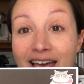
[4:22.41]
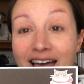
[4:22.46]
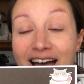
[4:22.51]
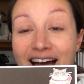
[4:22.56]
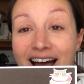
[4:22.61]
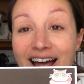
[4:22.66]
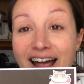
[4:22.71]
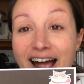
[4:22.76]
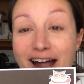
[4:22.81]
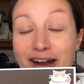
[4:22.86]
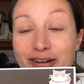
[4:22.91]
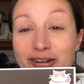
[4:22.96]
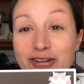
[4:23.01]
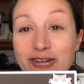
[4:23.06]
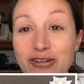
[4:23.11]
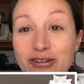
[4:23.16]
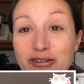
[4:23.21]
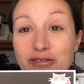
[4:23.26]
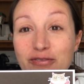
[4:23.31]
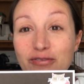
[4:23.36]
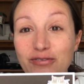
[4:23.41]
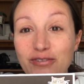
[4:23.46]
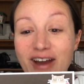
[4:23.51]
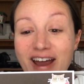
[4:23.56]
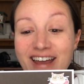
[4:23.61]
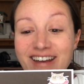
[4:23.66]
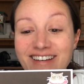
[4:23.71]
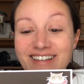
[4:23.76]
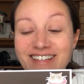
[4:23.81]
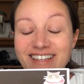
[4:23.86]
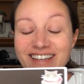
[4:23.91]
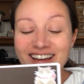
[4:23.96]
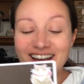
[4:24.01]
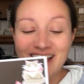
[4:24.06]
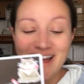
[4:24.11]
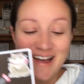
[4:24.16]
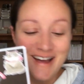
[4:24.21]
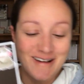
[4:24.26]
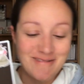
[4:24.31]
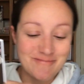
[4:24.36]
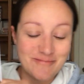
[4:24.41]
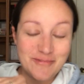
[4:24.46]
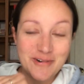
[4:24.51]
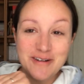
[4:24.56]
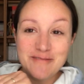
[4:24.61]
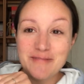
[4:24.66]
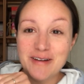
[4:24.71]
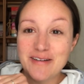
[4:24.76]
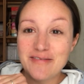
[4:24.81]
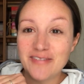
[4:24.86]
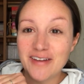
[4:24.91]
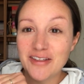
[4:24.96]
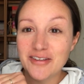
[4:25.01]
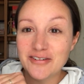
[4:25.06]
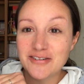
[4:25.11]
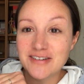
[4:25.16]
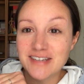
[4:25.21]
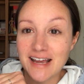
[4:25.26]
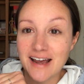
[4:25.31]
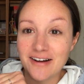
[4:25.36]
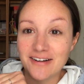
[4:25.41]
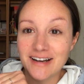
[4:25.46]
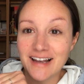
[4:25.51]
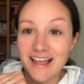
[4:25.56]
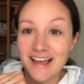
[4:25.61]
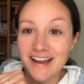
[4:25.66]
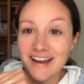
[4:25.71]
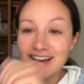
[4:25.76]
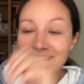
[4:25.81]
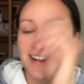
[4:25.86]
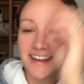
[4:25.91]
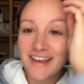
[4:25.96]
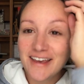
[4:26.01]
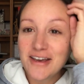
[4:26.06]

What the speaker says: I had a good friend, one of my fellow downline,